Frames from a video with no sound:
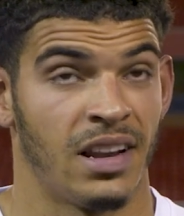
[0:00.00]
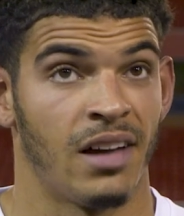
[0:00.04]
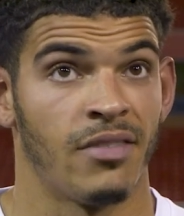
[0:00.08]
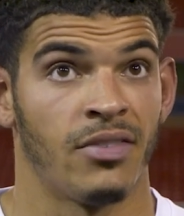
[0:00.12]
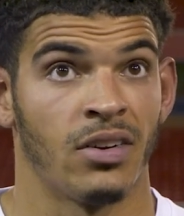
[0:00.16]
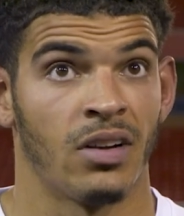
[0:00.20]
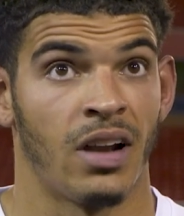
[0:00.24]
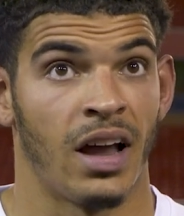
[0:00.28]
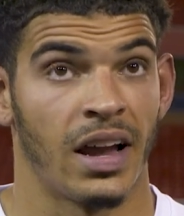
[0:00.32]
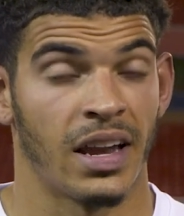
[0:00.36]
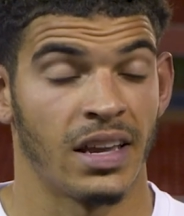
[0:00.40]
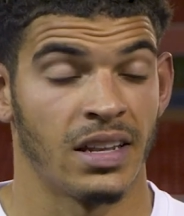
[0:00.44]
And I
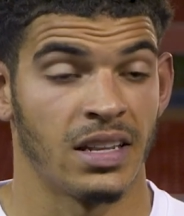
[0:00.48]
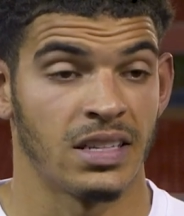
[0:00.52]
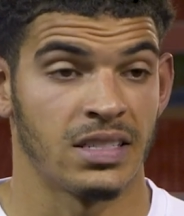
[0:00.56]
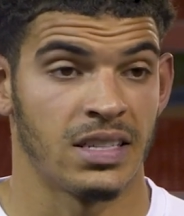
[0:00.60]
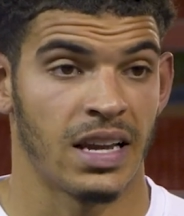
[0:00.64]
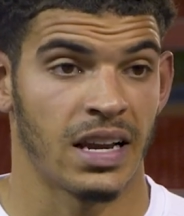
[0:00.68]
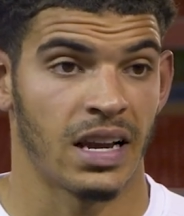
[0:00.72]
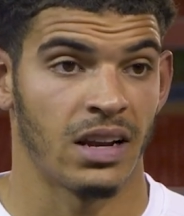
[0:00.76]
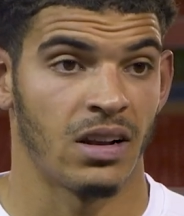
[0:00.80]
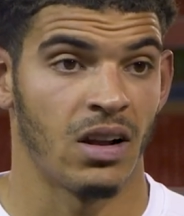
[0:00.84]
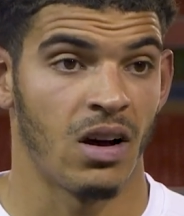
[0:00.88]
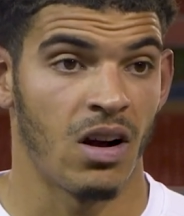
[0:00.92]
feel like in the
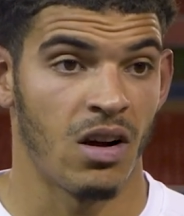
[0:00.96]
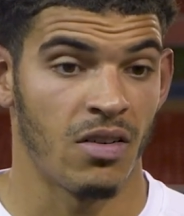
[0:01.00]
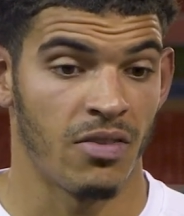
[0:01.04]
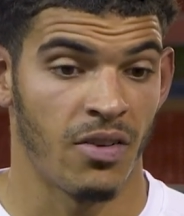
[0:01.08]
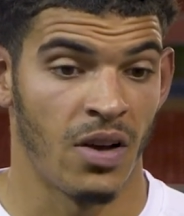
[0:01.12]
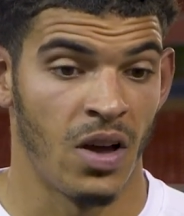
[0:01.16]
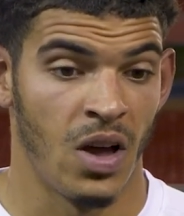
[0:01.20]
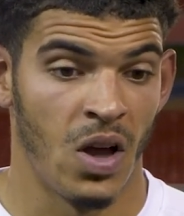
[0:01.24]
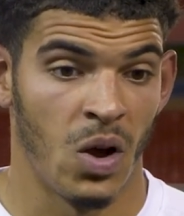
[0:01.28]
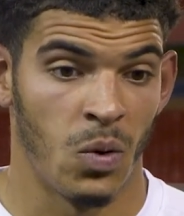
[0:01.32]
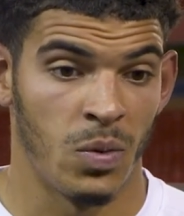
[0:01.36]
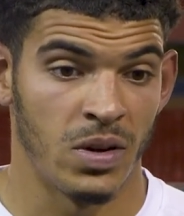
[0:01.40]
second
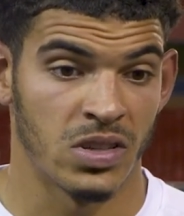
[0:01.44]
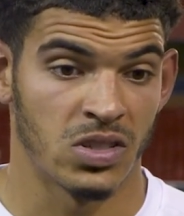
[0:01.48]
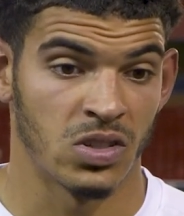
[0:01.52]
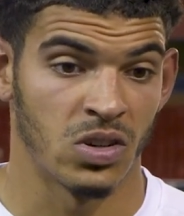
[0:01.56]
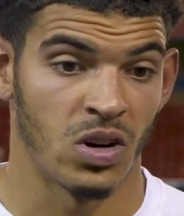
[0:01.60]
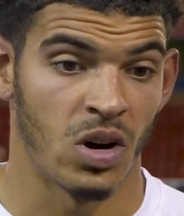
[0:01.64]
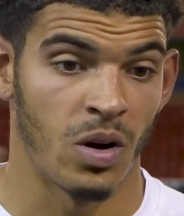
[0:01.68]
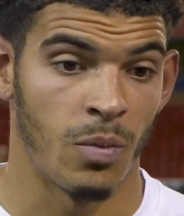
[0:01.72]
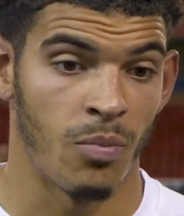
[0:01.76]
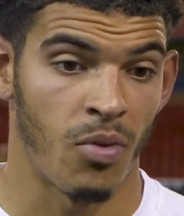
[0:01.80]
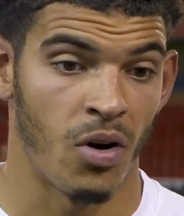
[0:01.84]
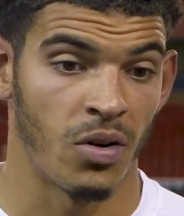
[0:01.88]
half we
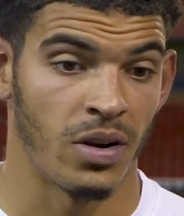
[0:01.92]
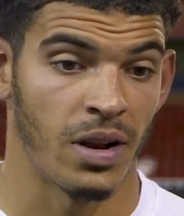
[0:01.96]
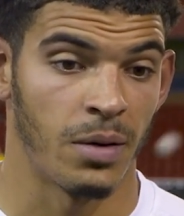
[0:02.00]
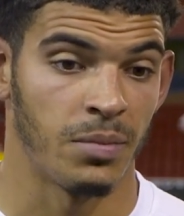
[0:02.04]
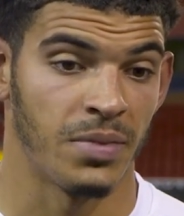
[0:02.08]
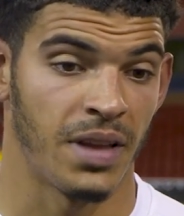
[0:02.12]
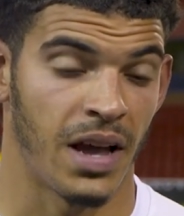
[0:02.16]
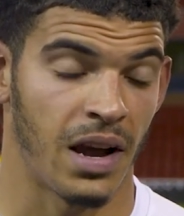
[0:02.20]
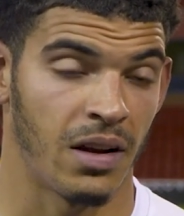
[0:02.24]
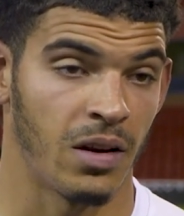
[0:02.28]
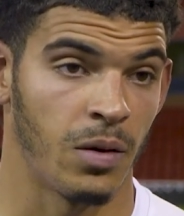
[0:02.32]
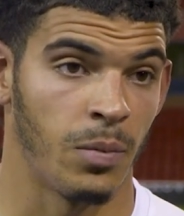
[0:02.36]
sort of broke
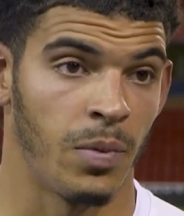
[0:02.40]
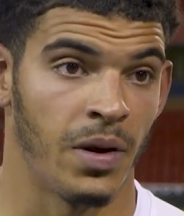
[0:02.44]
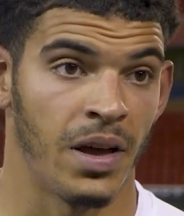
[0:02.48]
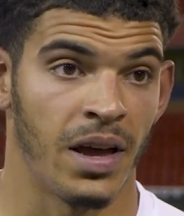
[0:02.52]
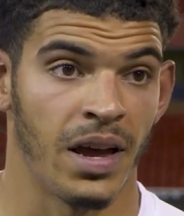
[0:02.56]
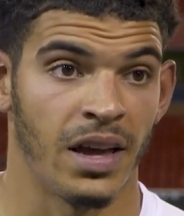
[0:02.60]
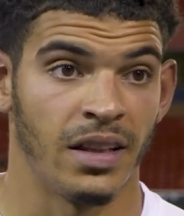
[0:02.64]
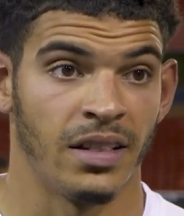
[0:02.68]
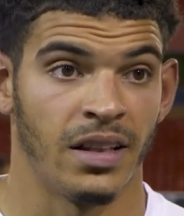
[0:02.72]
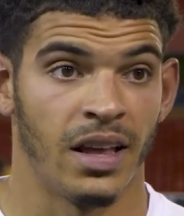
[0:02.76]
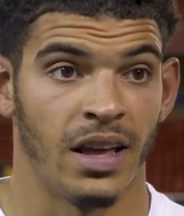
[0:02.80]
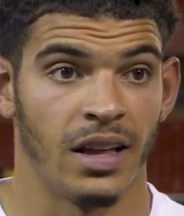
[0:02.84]
them down a
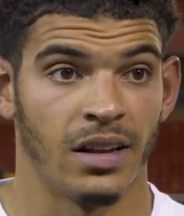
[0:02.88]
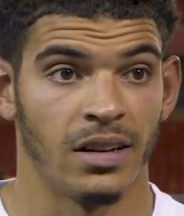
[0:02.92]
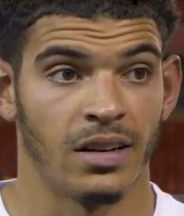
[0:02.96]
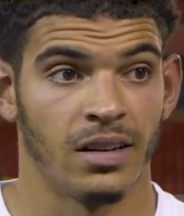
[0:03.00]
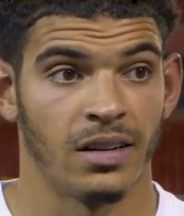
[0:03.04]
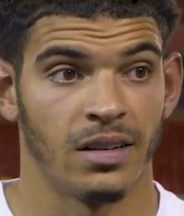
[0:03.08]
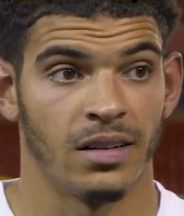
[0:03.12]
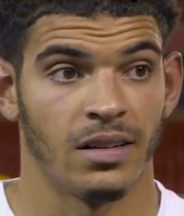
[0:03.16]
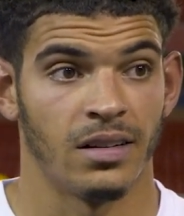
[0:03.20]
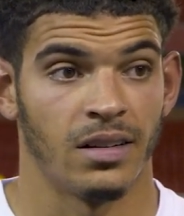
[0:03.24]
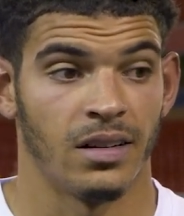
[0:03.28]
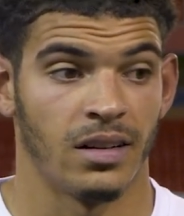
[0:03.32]
bit, and
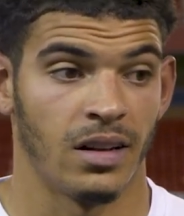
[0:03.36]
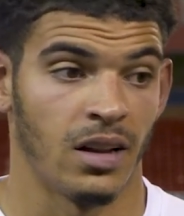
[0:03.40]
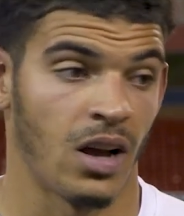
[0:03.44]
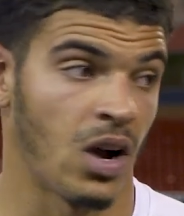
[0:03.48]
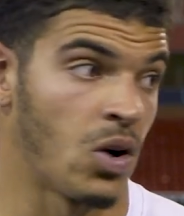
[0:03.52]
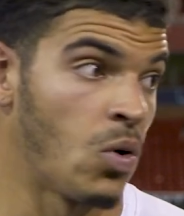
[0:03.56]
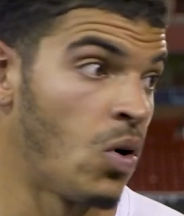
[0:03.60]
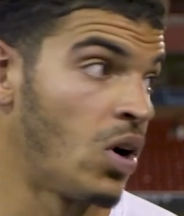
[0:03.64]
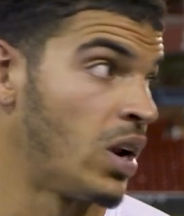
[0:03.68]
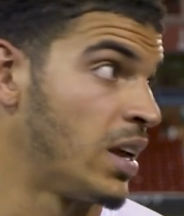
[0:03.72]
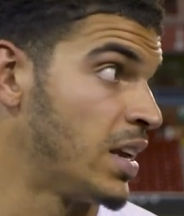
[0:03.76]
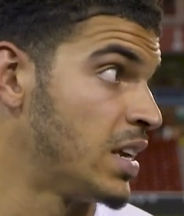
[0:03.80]
then
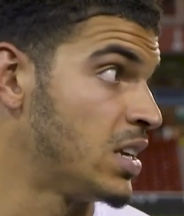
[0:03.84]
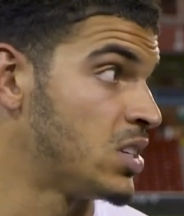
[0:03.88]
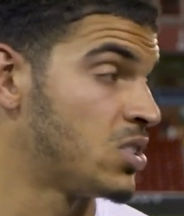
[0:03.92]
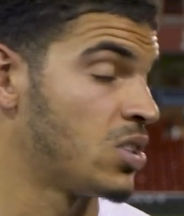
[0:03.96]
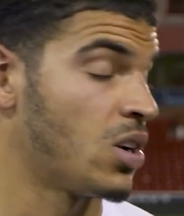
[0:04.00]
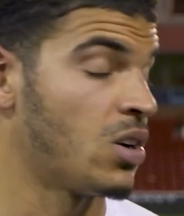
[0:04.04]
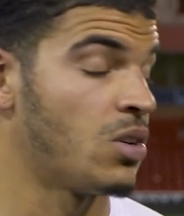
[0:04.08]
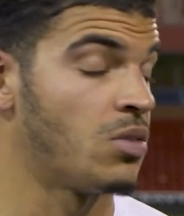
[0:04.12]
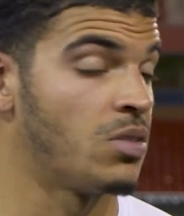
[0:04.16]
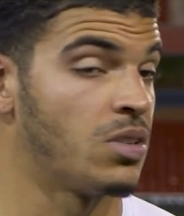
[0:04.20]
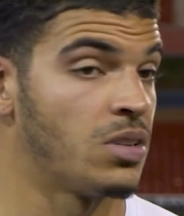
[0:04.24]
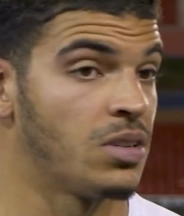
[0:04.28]
our quality
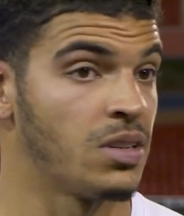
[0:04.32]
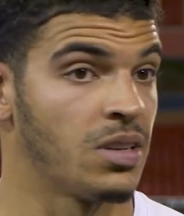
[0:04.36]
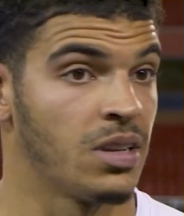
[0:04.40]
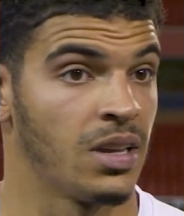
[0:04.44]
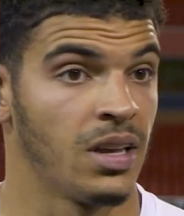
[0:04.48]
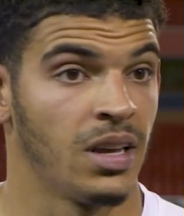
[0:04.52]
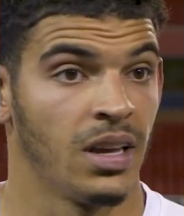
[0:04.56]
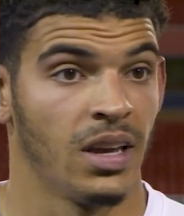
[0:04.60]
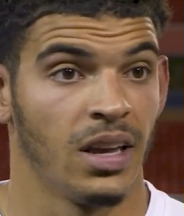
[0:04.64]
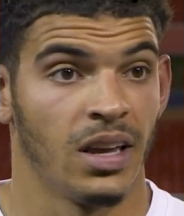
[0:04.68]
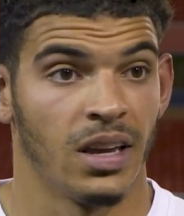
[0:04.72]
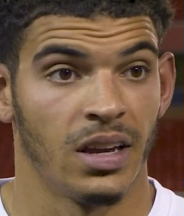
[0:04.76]
shown, and
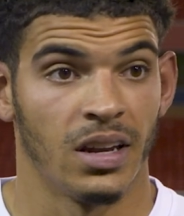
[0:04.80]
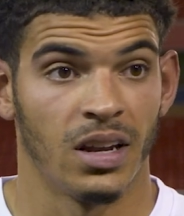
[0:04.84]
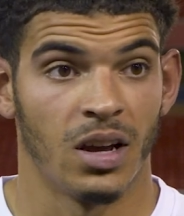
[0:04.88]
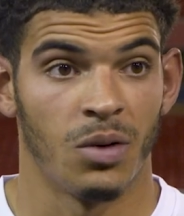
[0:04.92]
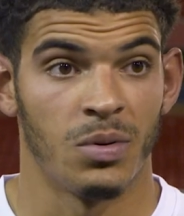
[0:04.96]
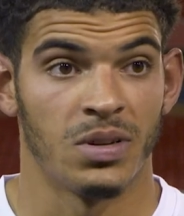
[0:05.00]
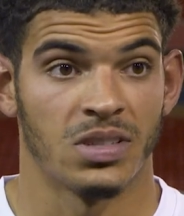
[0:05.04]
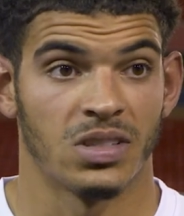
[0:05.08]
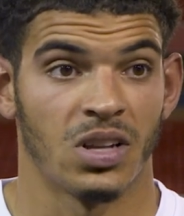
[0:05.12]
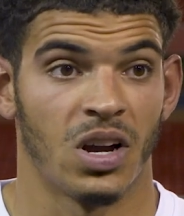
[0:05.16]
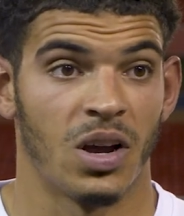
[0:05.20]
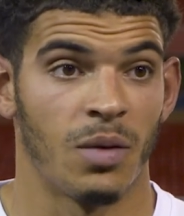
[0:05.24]
you
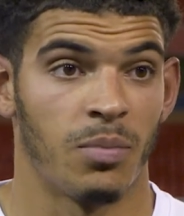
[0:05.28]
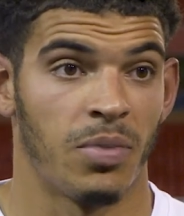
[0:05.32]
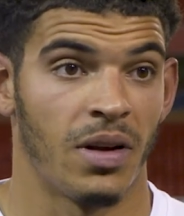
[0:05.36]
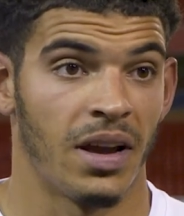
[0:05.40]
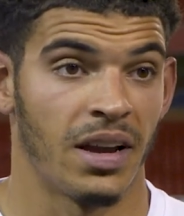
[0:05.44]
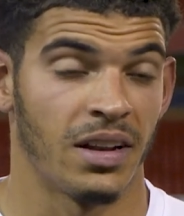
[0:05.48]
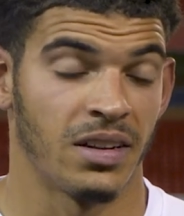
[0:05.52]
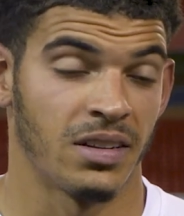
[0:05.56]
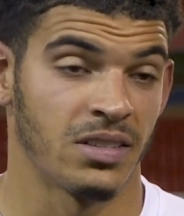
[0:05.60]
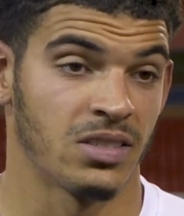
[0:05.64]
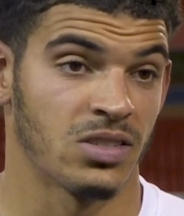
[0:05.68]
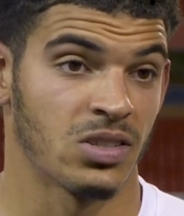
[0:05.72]
know, we started
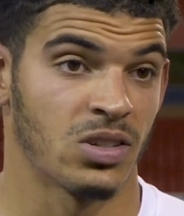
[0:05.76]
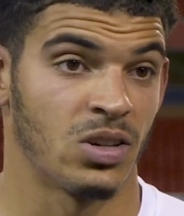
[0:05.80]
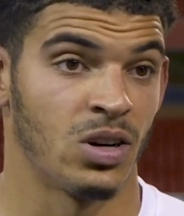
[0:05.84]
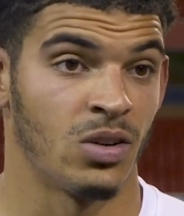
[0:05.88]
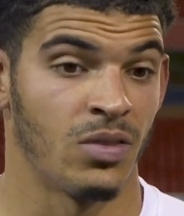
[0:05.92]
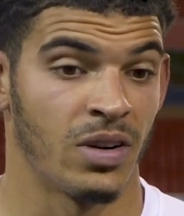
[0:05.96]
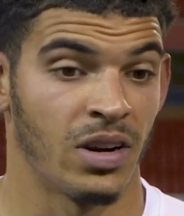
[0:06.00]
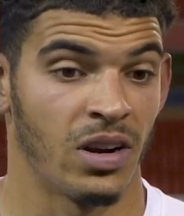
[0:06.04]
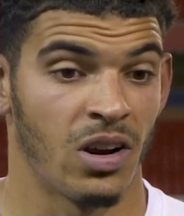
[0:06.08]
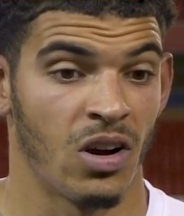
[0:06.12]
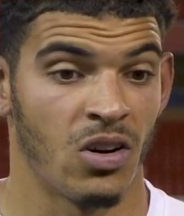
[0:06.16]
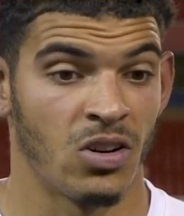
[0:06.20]
playing and
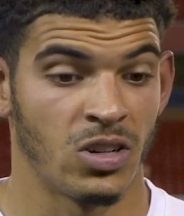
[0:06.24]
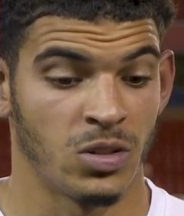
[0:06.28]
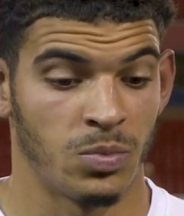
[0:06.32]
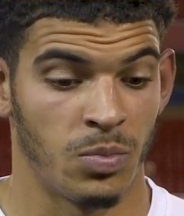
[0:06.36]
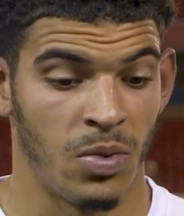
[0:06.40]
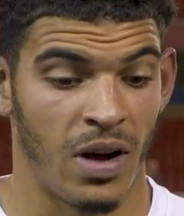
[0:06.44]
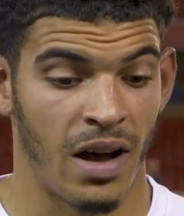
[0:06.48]
scoring goals.